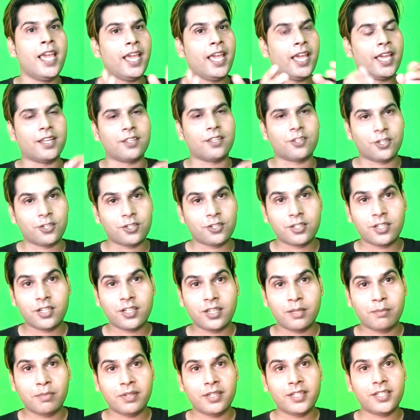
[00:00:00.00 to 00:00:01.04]
And
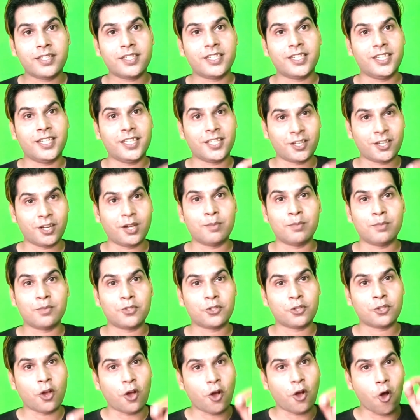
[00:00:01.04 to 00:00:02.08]
sustainability
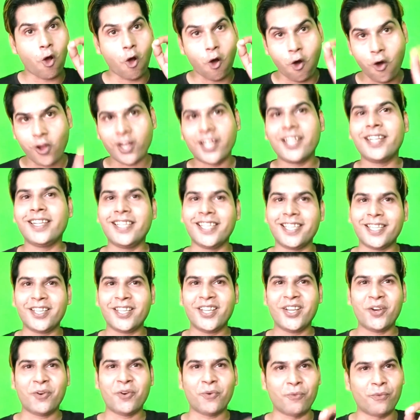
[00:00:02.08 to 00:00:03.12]
comes only
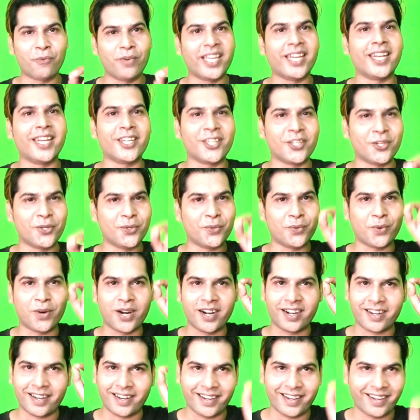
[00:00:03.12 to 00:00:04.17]
when you
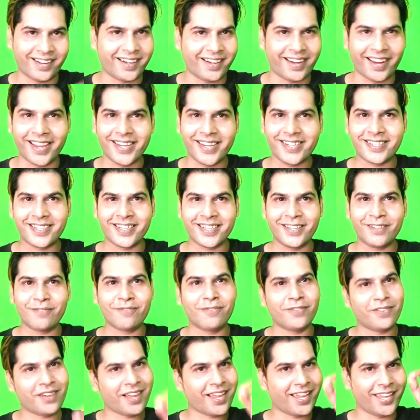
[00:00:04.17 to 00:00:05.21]
are creative,
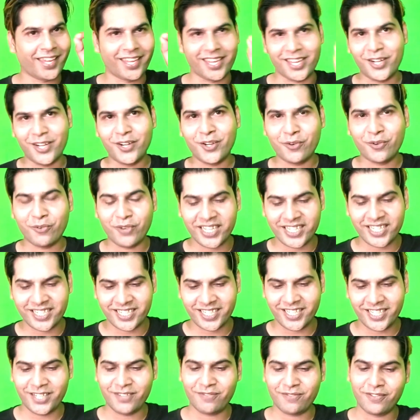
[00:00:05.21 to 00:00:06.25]

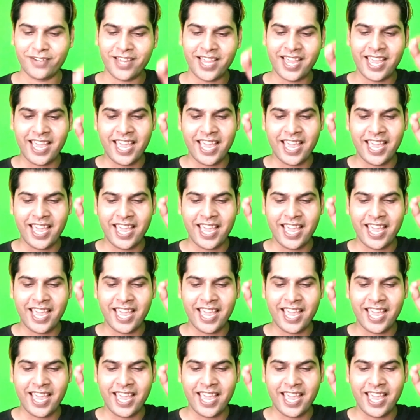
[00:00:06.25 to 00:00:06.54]
innovative,